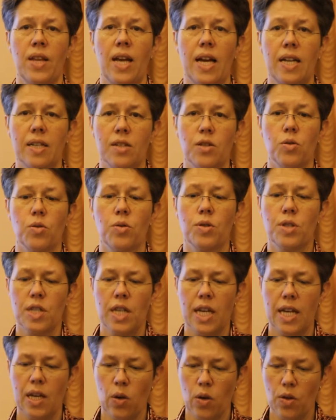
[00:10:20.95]
And you could
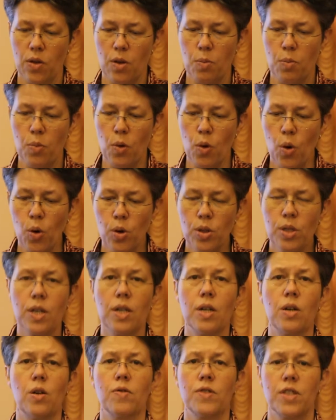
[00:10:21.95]
say on the
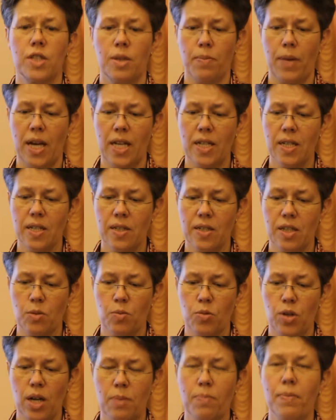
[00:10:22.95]
border of semantics
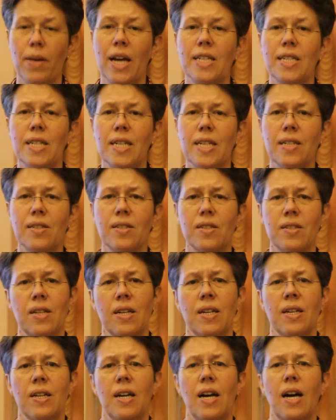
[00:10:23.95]
and pragmatics
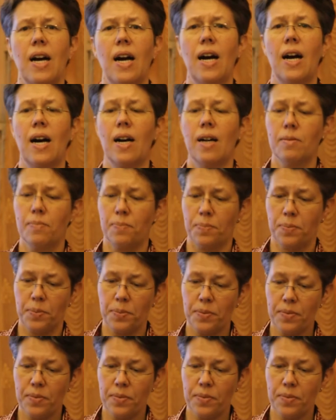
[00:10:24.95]
are